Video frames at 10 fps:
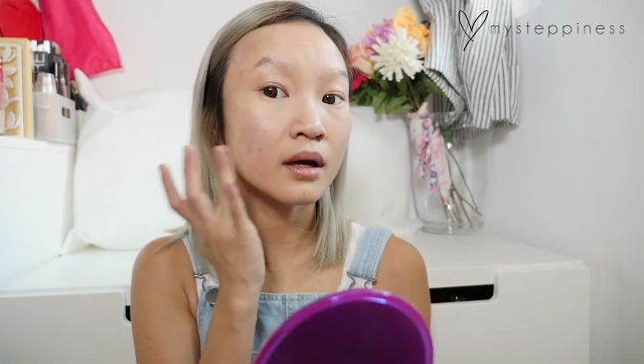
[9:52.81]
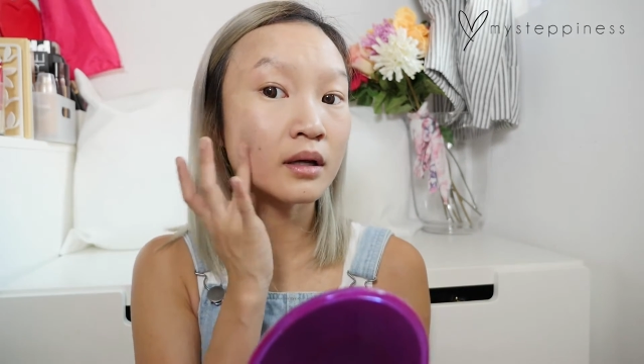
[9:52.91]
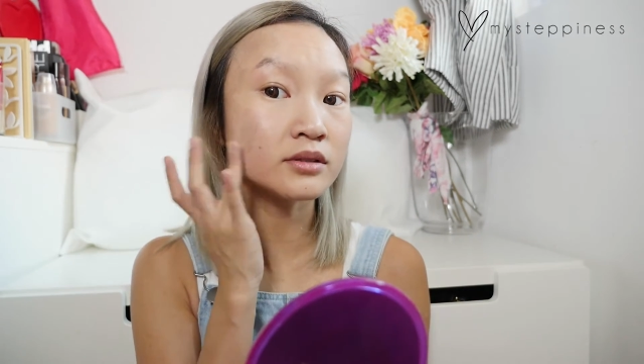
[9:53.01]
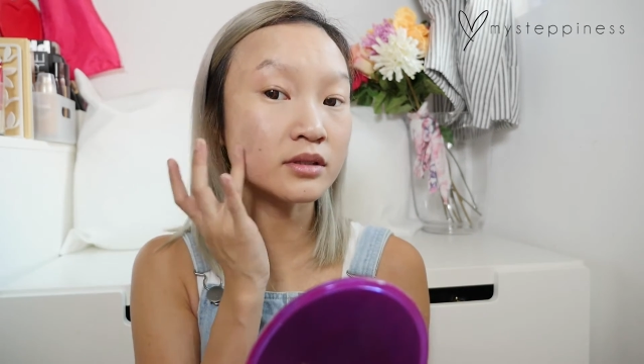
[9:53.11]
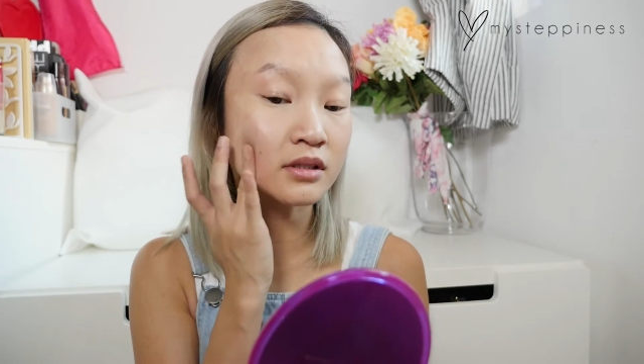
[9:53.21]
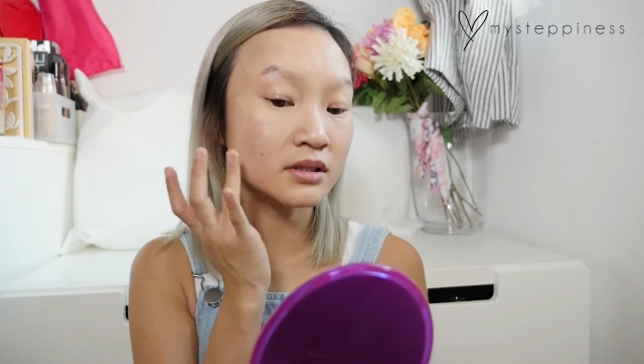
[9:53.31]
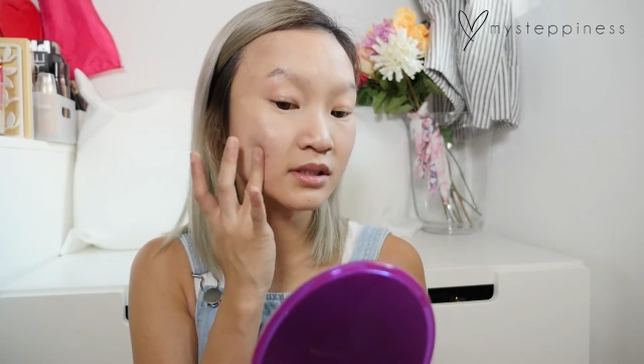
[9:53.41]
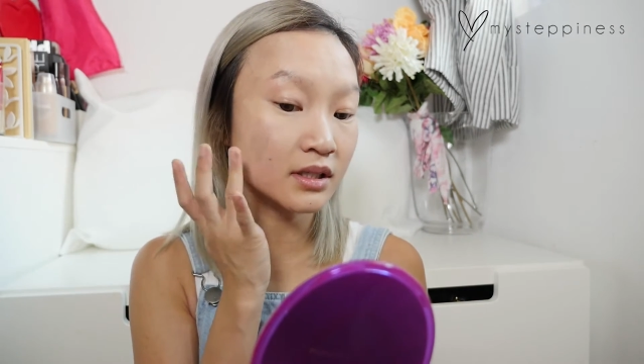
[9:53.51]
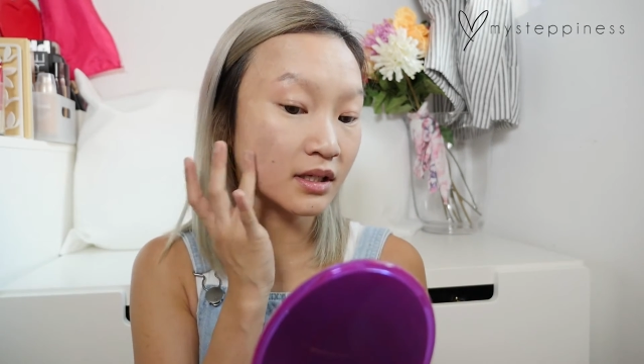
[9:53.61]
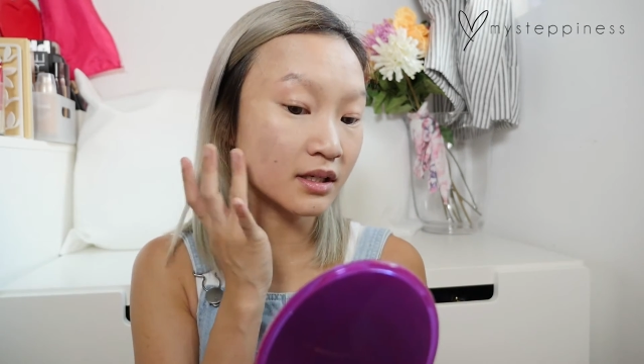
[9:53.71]
As you can
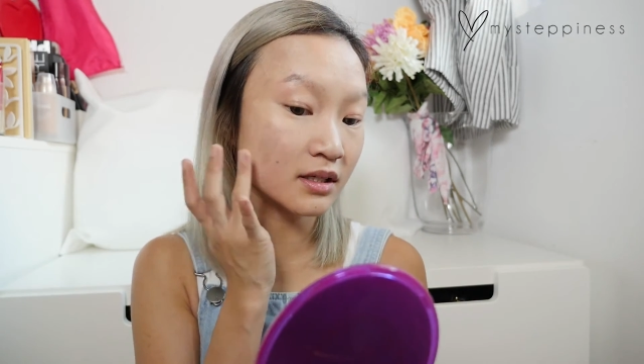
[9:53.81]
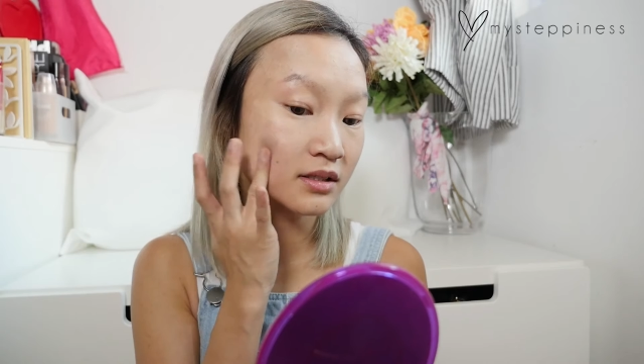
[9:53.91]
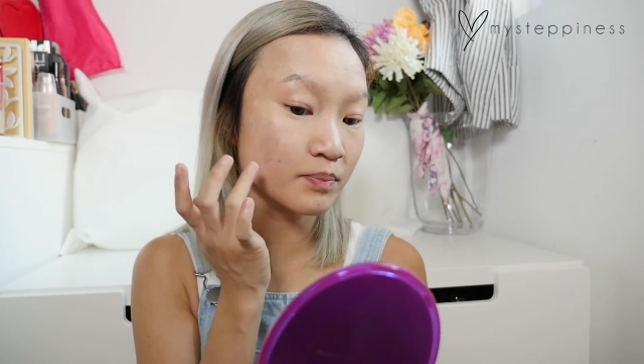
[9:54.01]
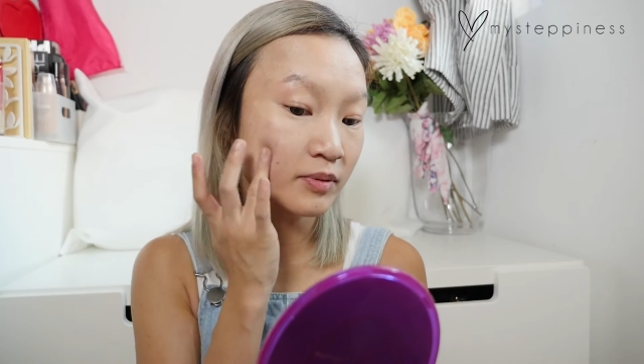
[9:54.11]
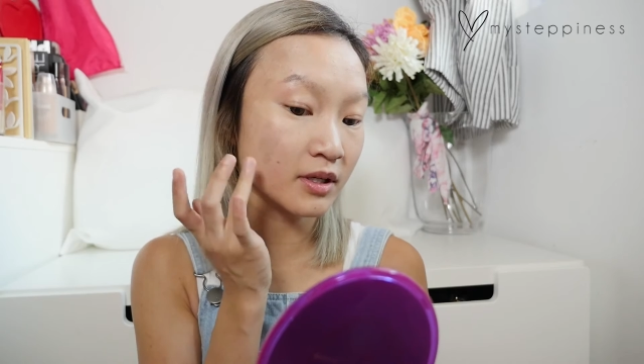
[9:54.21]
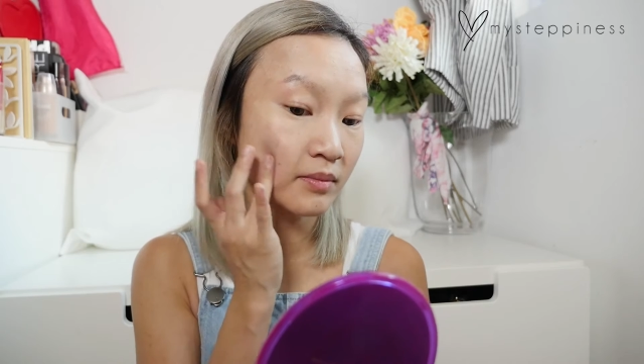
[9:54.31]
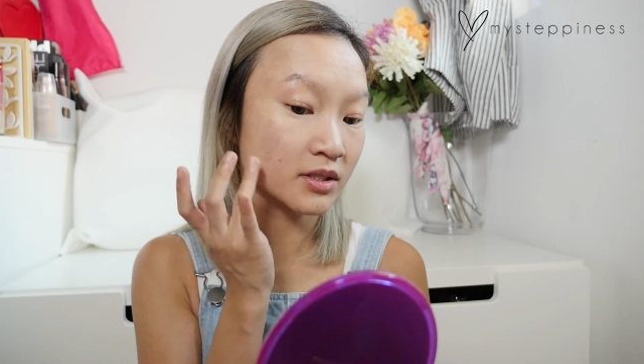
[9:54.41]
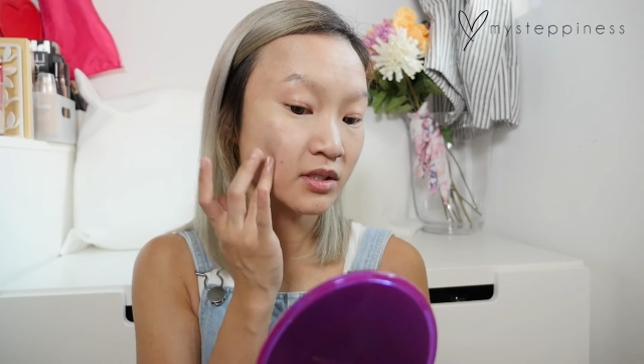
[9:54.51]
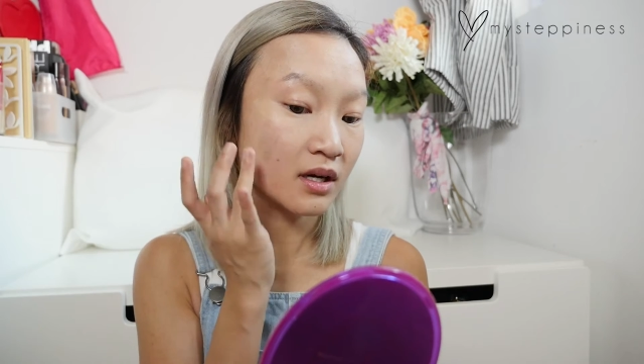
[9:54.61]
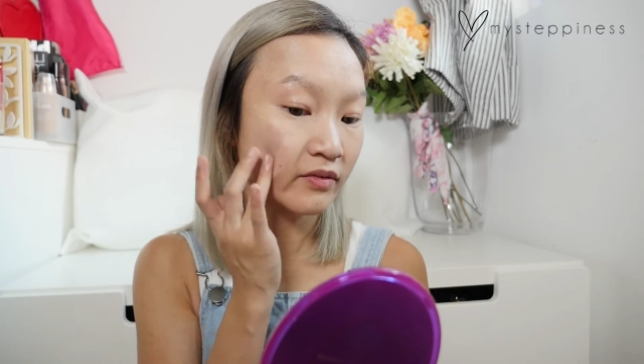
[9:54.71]
see, it's pretty
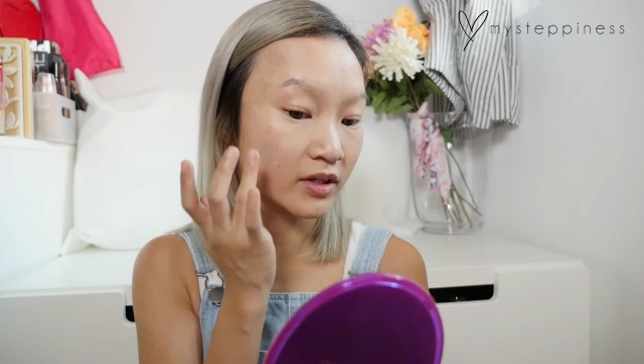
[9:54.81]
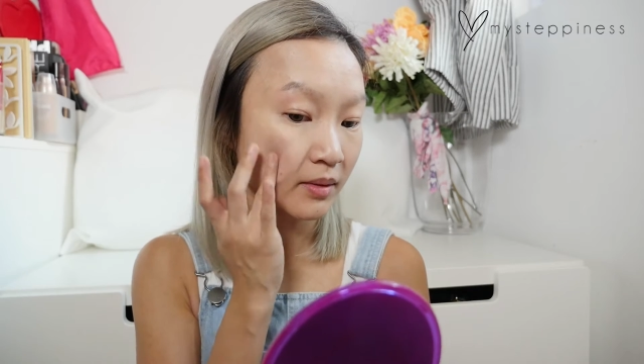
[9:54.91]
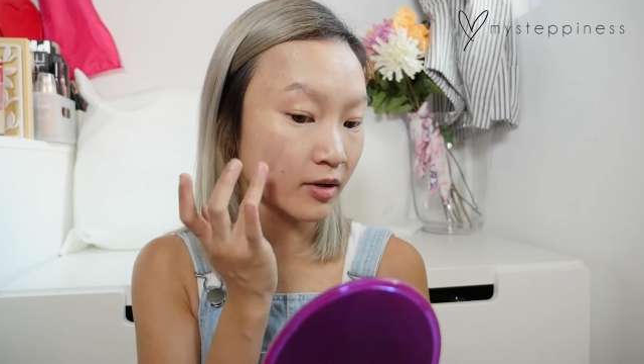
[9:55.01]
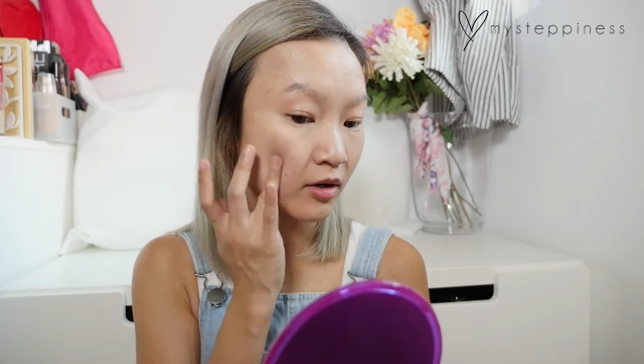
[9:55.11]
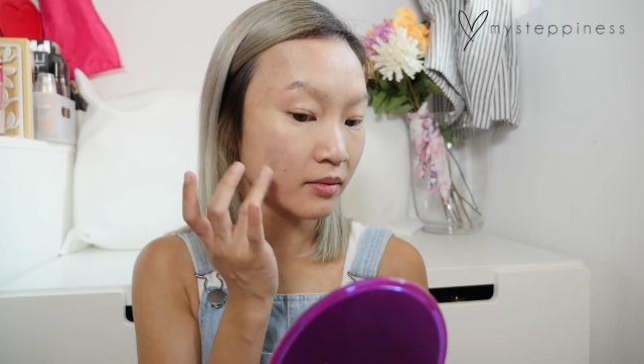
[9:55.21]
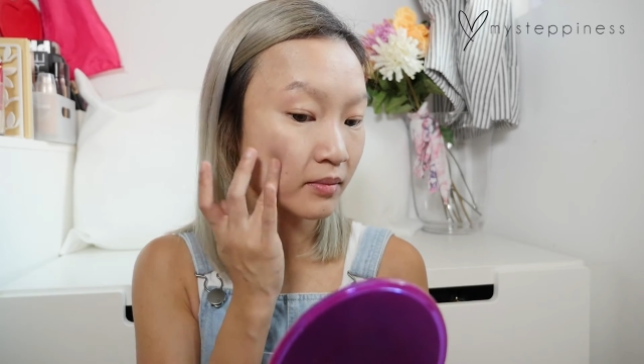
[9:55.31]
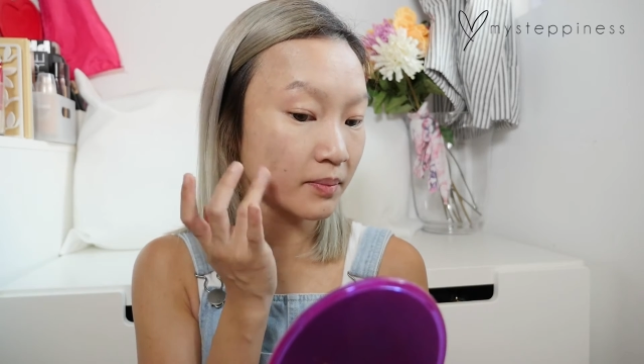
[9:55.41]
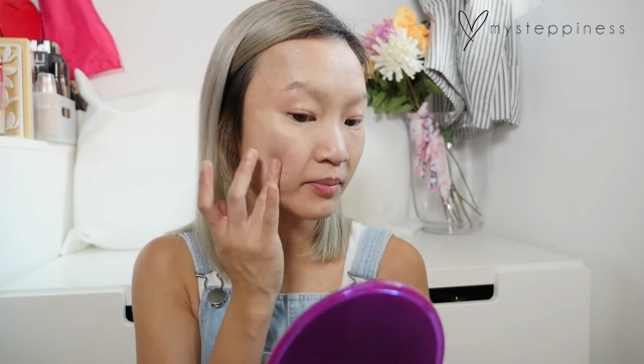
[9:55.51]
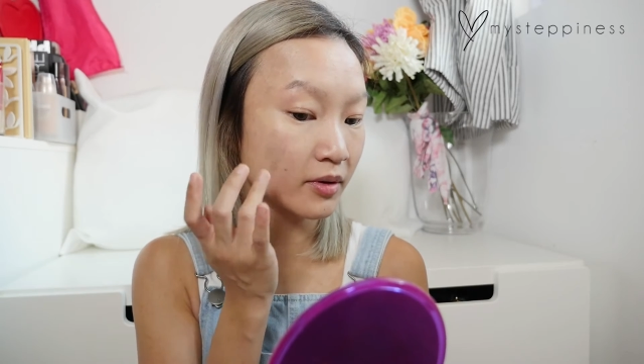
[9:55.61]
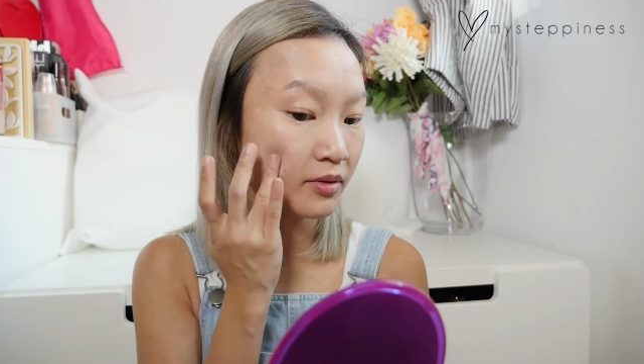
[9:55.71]
much covered up all my
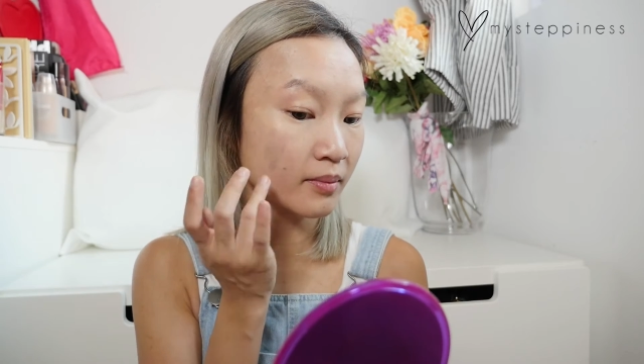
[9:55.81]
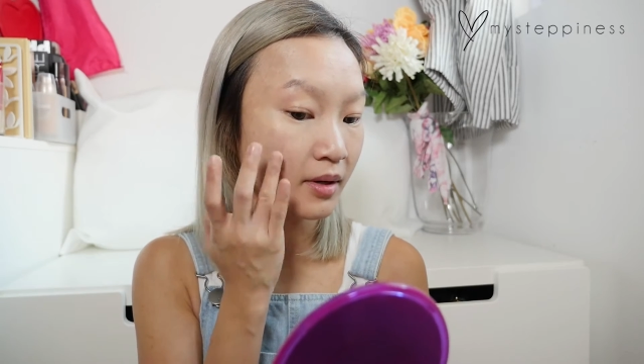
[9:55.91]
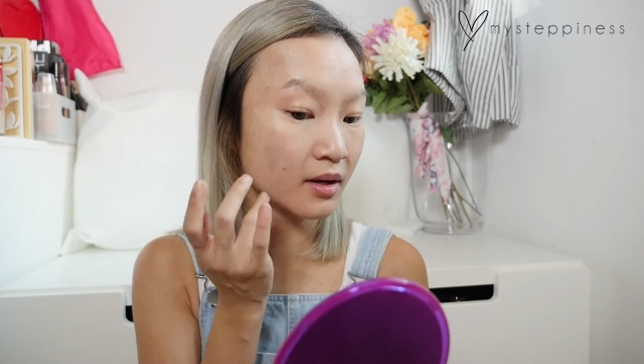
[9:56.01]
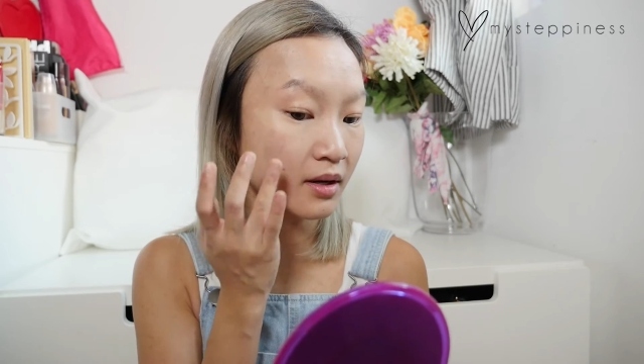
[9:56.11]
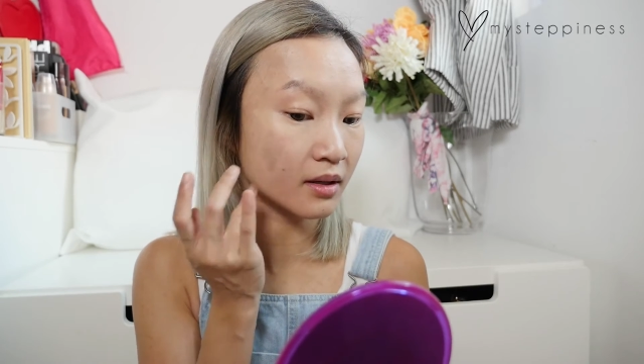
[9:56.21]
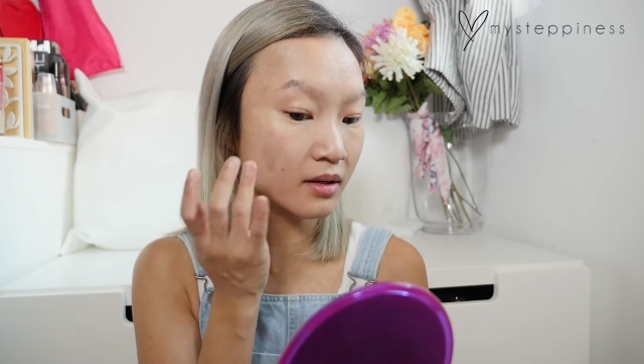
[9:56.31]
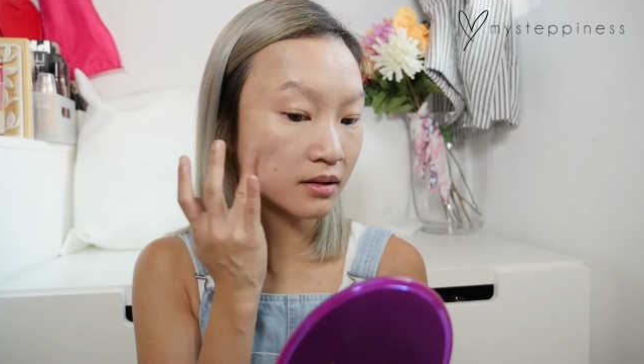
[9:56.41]
birthmark.